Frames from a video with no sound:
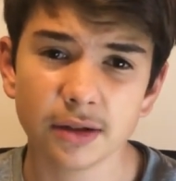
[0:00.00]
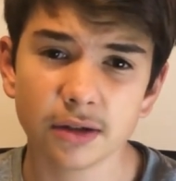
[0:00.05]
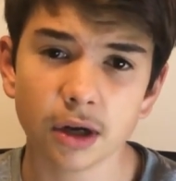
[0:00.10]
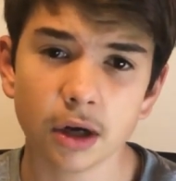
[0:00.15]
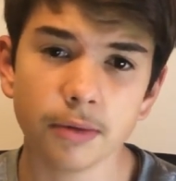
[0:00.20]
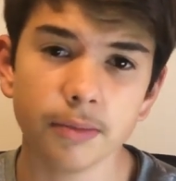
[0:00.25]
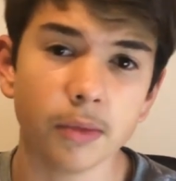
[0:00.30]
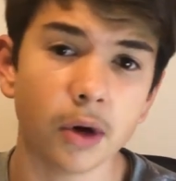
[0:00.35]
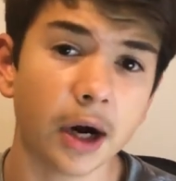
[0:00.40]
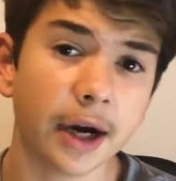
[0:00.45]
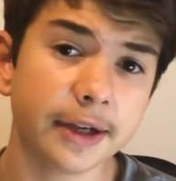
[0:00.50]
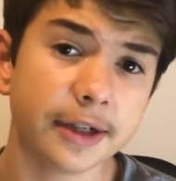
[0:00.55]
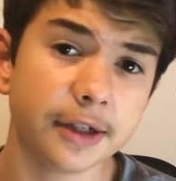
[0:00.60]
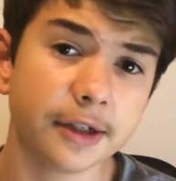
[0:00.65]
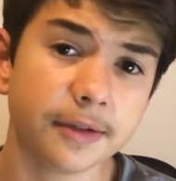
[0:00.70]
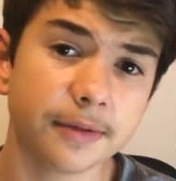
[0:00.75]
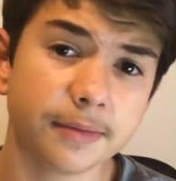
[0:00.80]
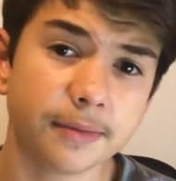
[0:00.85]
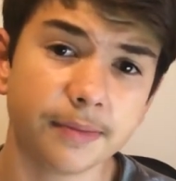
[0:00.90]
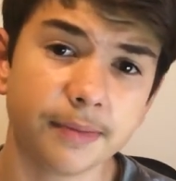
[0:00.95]
Don't mind
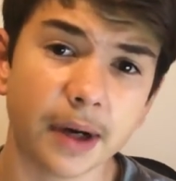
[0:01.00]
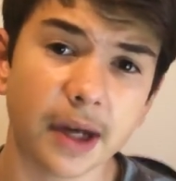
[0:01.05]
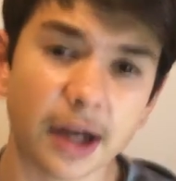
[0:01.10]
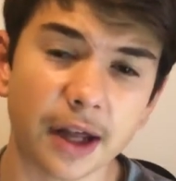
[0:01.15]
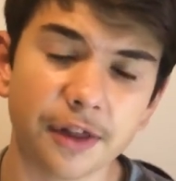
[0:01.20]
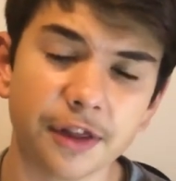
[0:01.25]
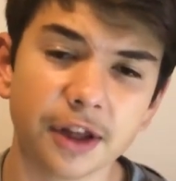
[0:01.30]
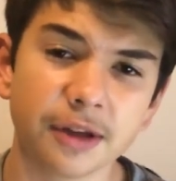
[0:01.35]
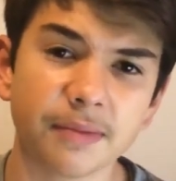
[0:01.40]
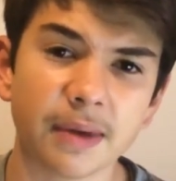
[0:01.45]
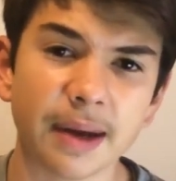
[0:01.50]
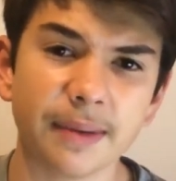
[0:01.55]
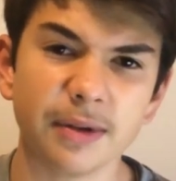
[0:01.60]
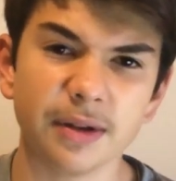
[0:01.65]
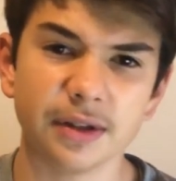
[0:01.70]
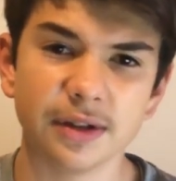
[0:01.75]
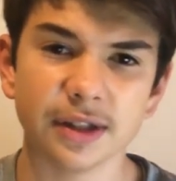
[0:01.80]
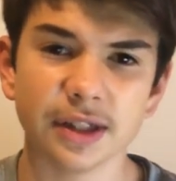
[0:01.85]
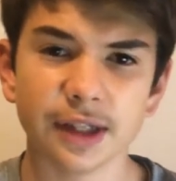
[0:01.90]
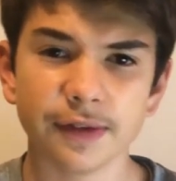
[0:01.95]
it, but I think maybe
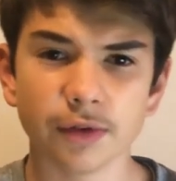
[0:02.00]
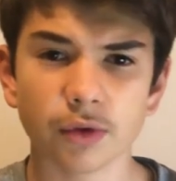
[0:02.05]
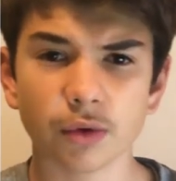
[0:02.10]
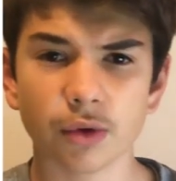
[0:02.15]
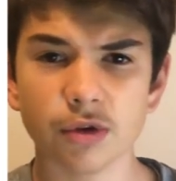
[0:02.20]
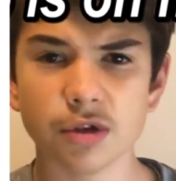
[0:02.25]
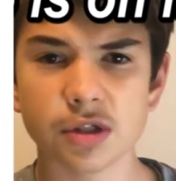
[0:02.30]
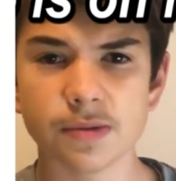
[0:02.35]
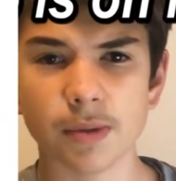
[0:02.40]
the Deliveroo